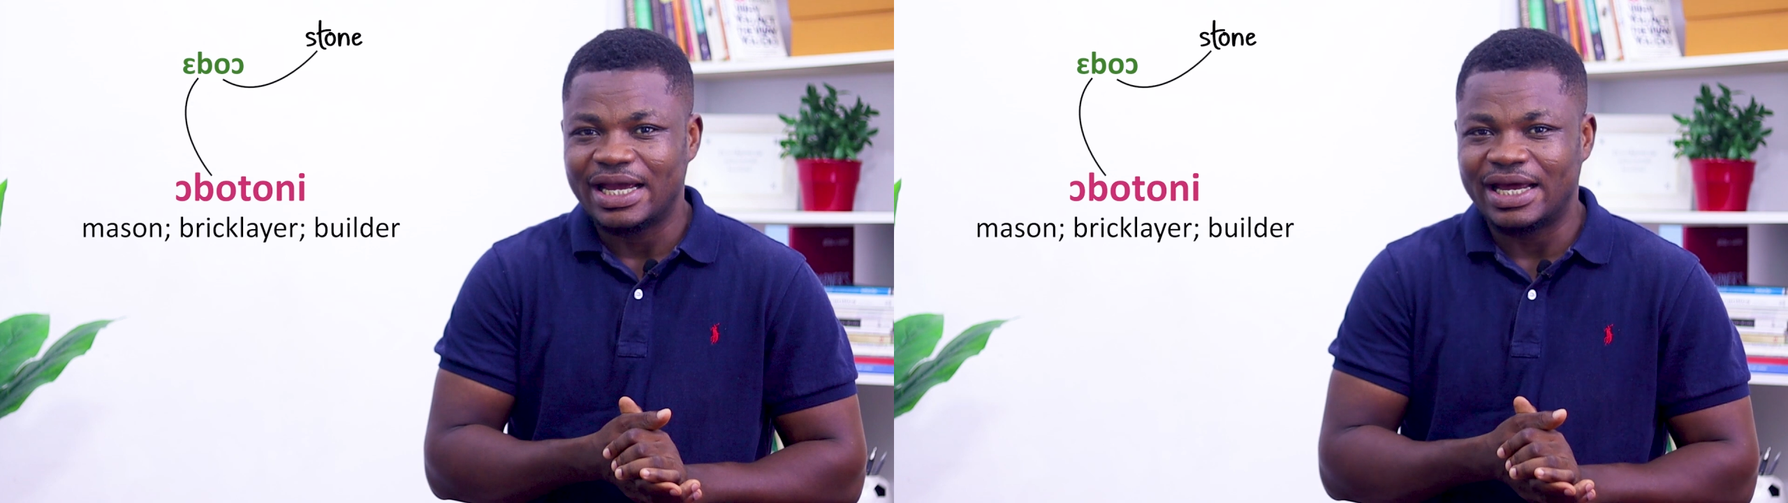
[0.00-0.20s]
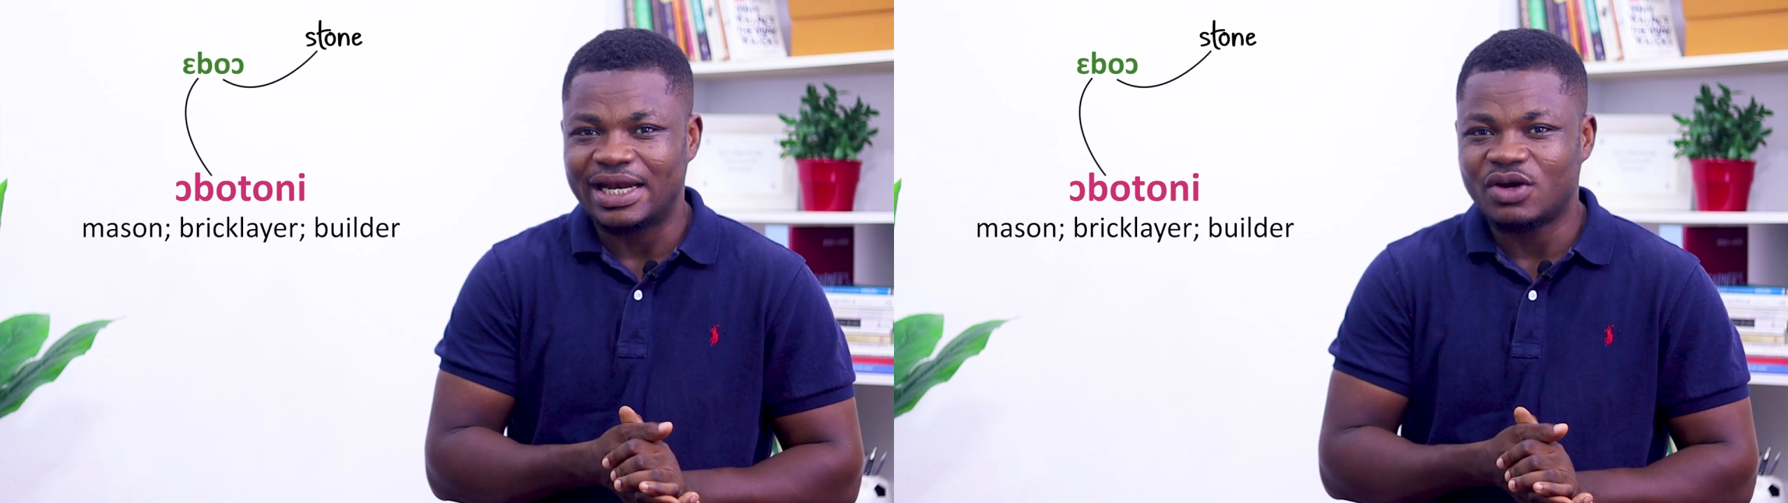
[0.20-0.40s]

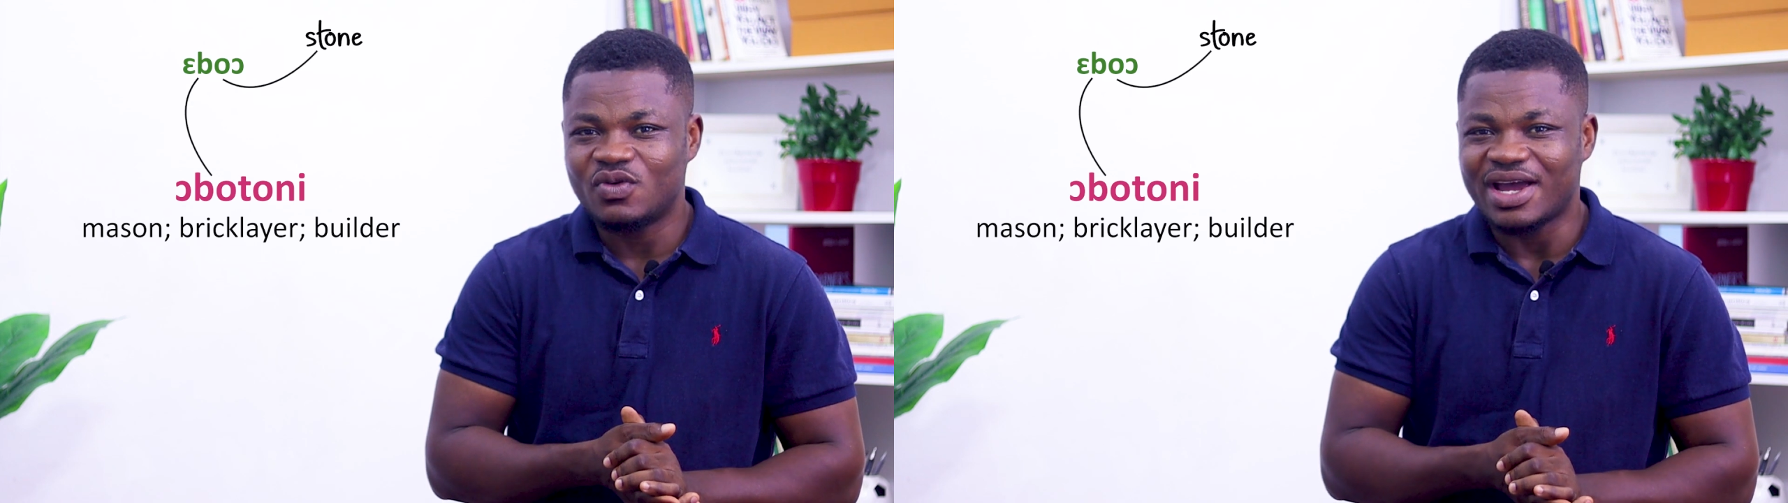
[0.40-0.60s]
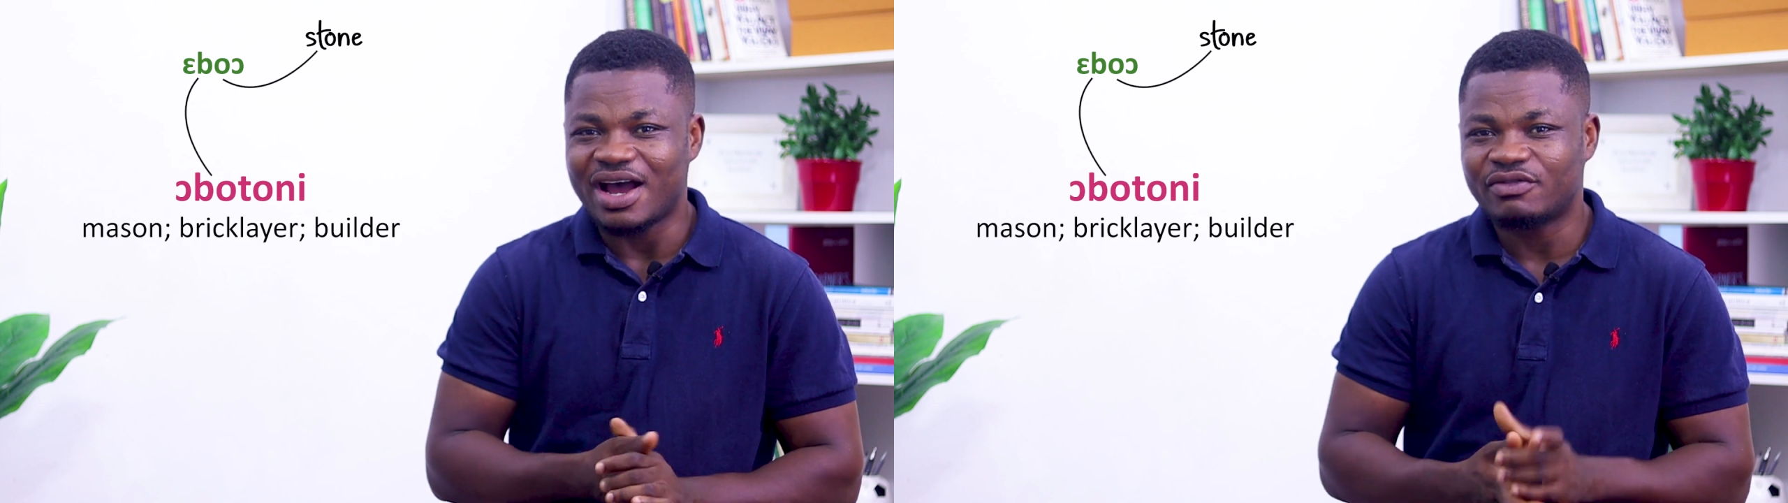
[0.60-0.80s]
And
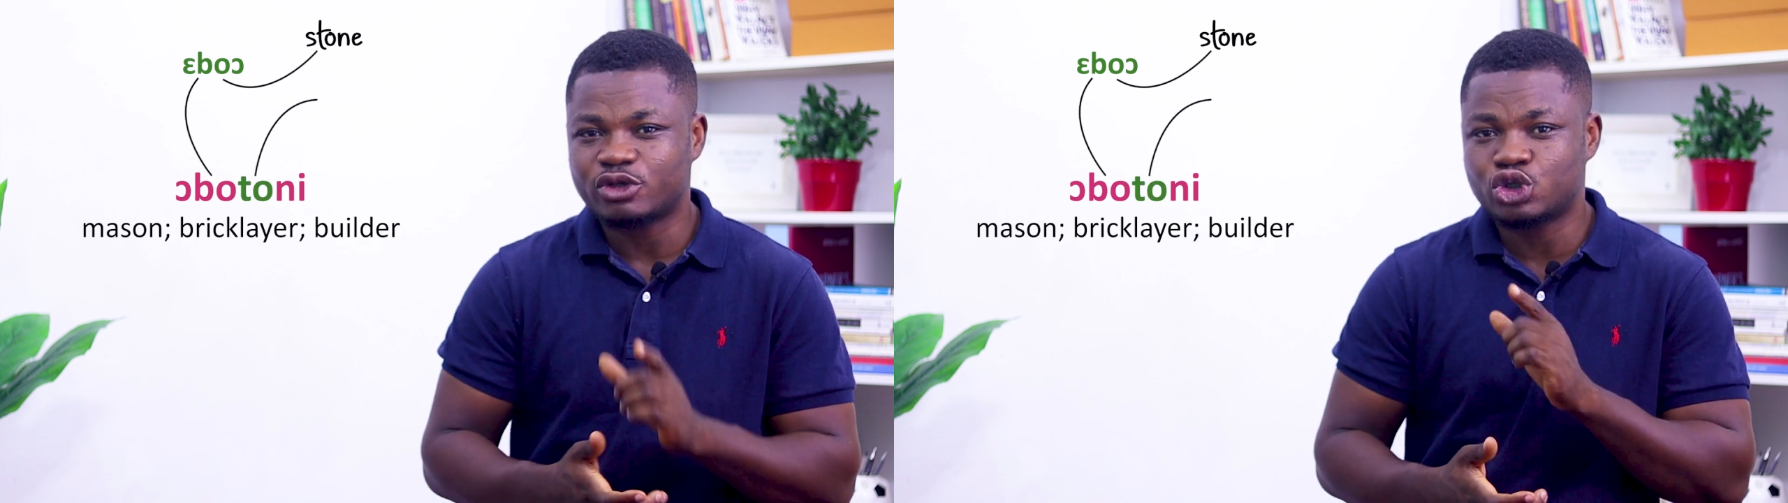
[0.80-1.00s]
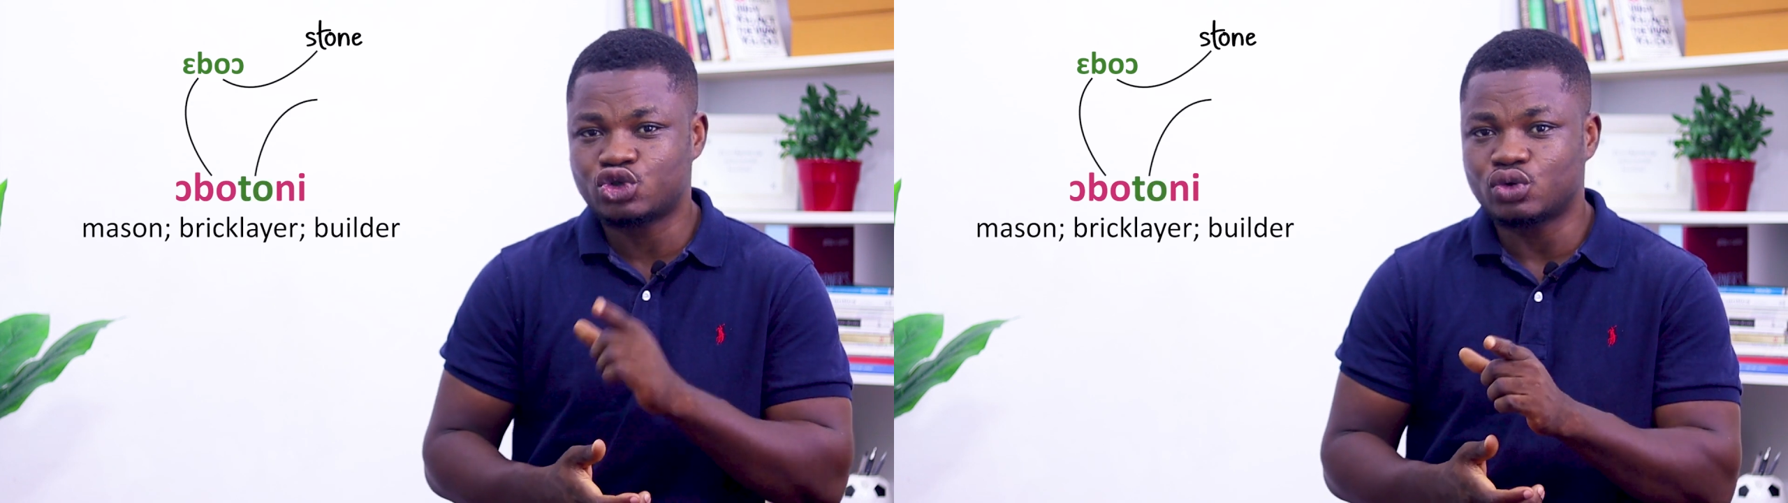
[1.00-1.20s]
then we
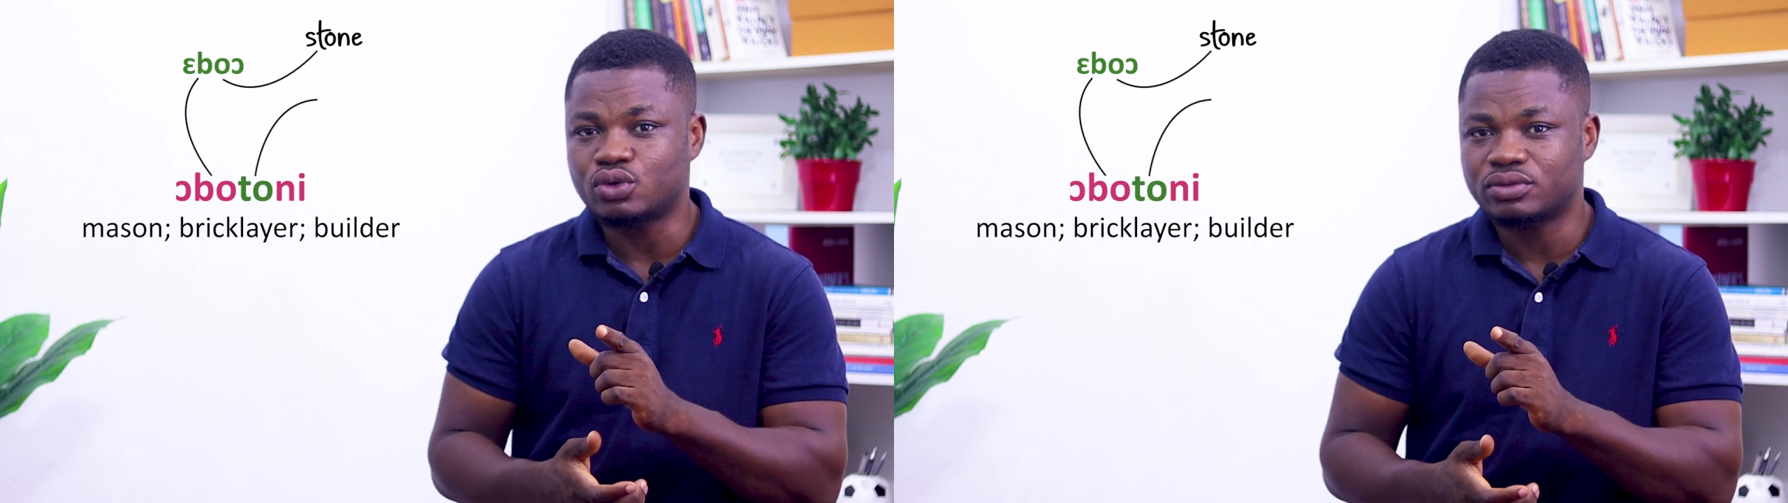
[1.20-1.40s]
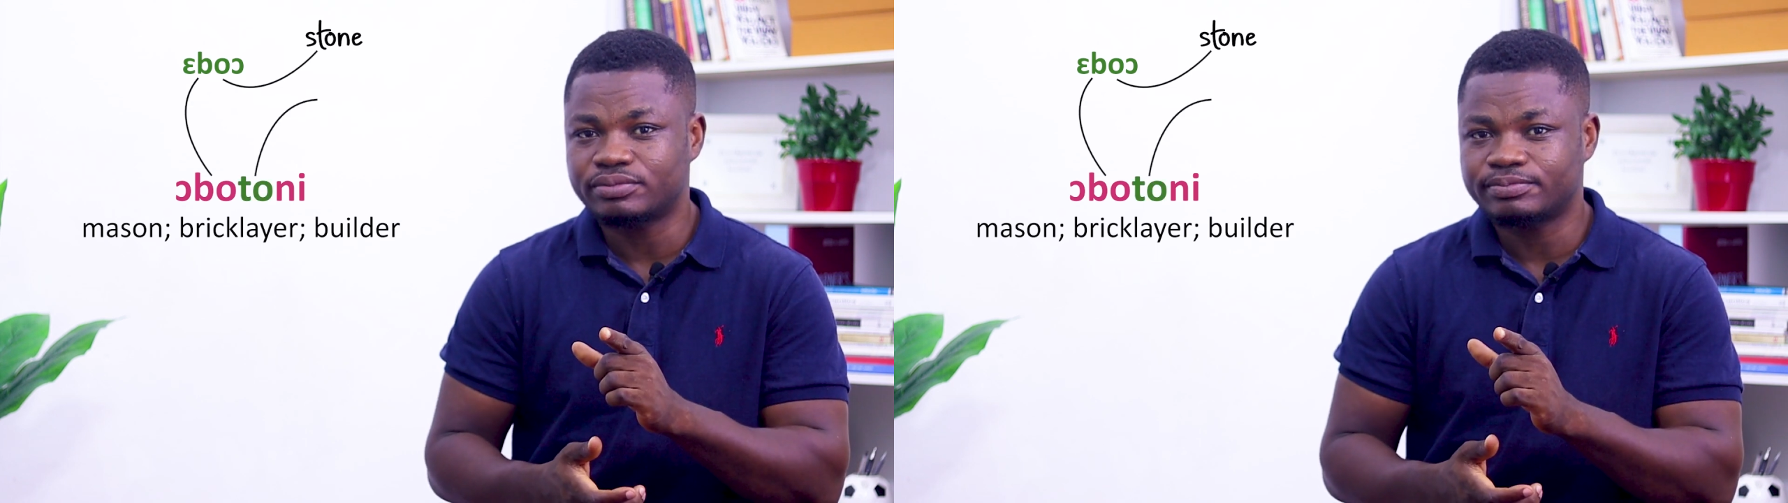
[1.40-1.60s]
have
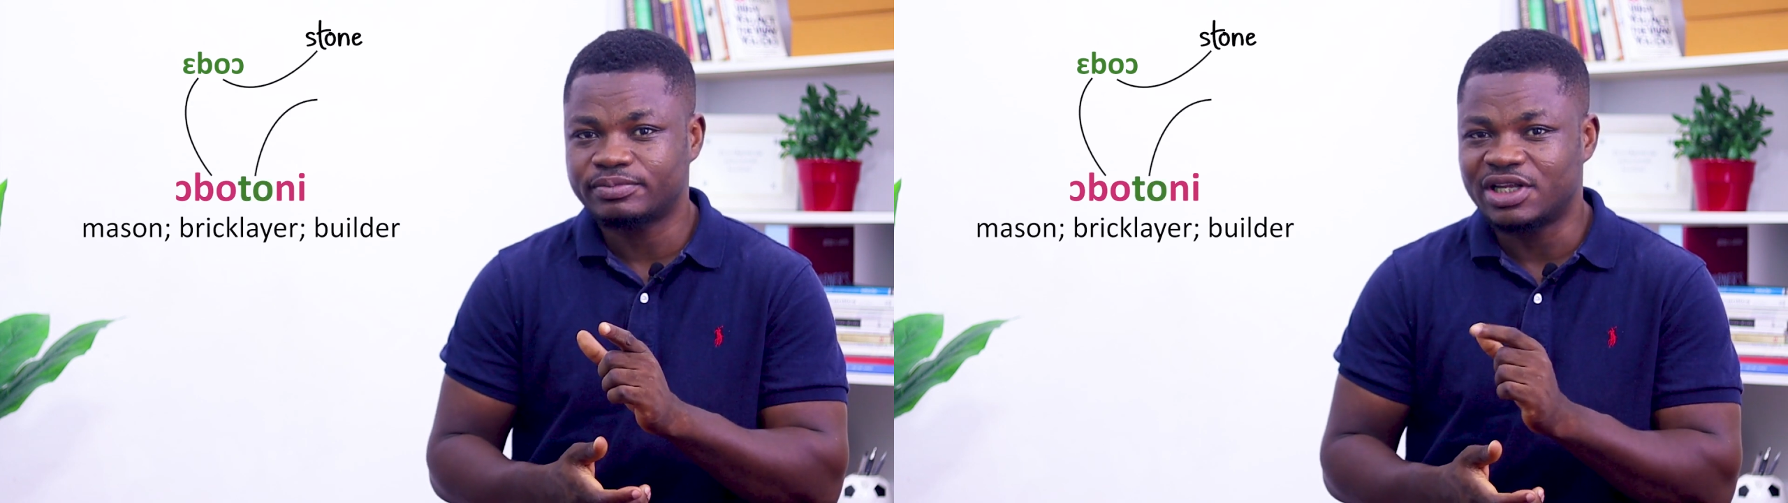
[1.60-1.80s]
to,